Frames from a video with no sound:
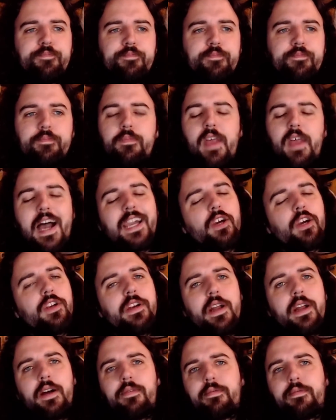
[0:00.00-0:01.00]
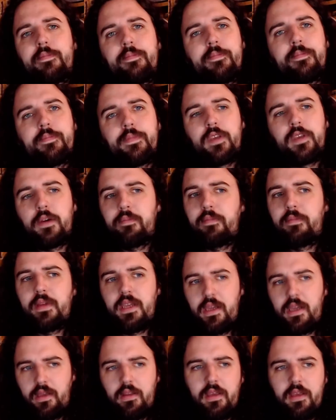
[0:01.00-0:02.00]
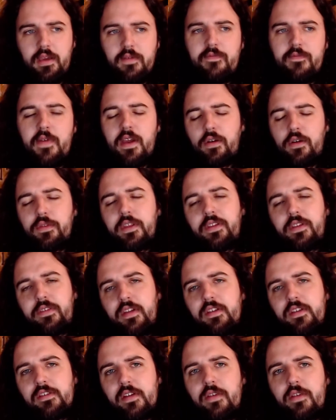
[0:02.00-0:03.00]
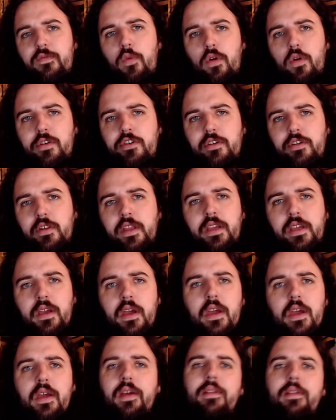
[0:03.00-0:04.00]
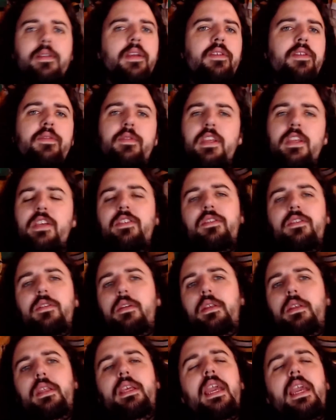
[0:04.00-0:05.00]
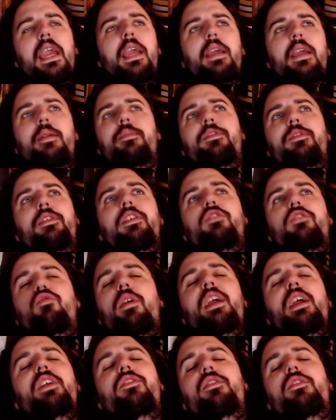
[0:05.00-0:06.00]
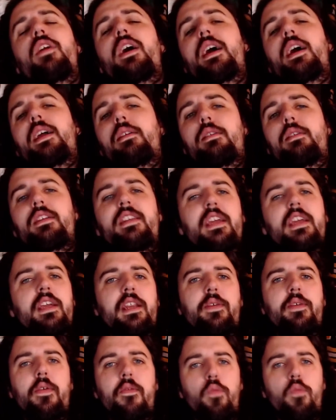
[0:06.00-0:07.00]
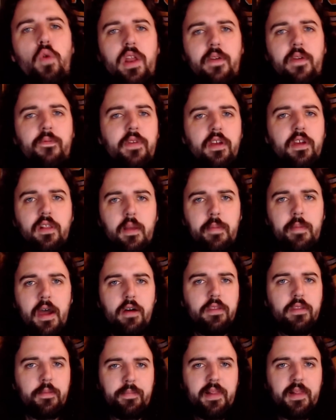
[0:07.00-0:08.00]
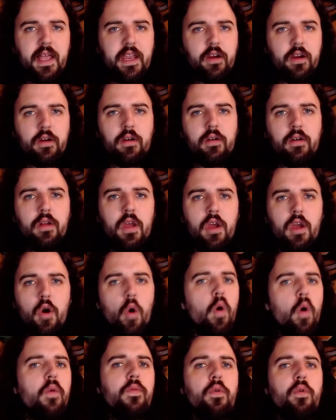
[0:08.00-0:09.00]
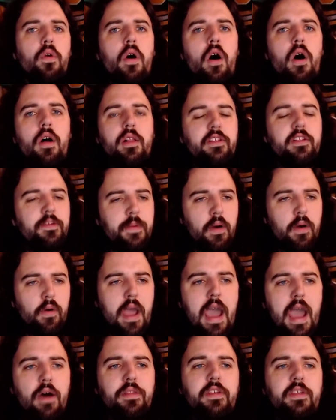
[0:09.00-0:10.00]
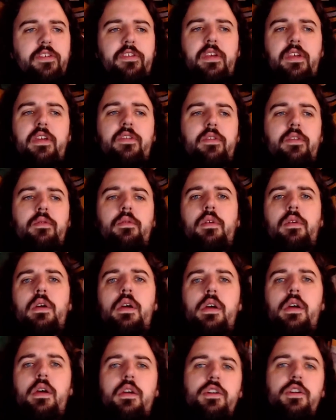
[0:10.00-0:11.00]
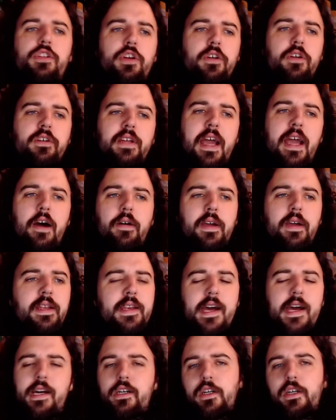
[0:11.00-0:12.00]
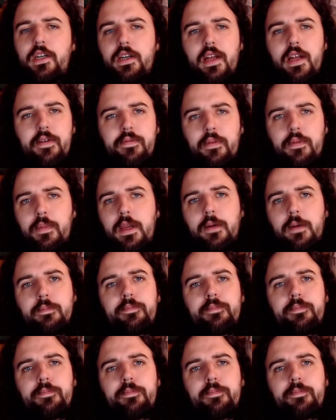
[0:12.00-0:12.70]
Not good enough. He failed this season, unfortunately. These games, these grades are not indicative of what I feel about the player overall. It's about how this season turned out, and not good enough from him.